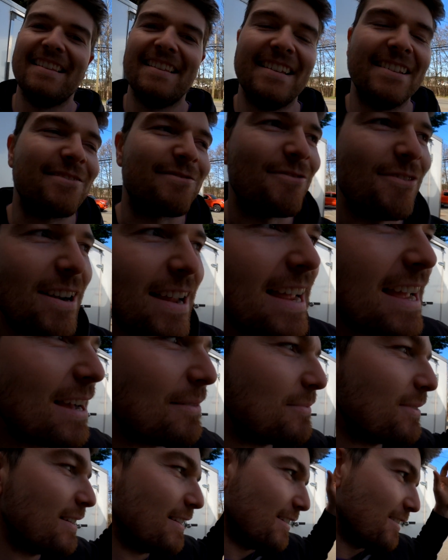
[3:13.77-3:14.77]
this
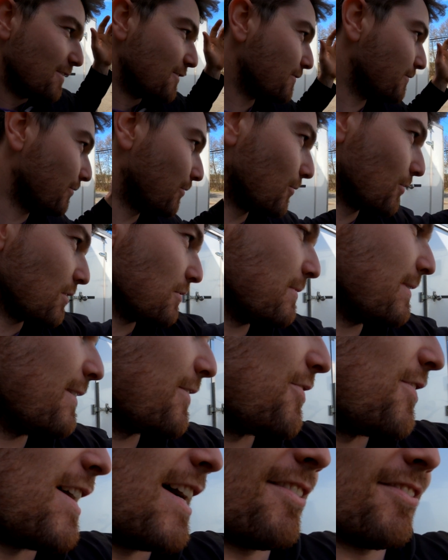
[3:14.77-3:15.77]
Ram
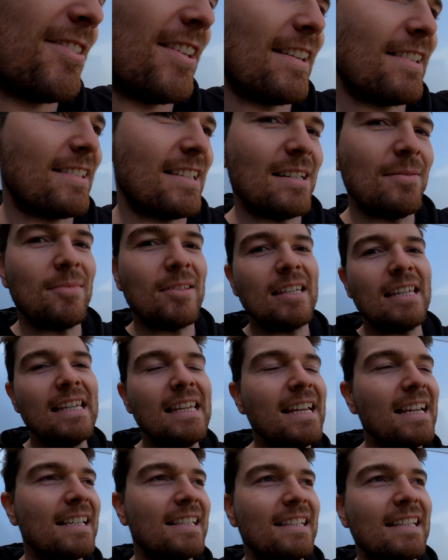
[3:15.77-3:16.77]
four-wheel drive system, the
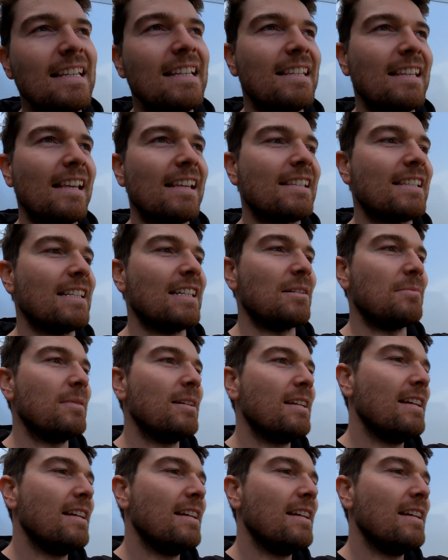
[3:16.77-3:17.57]
ESC system.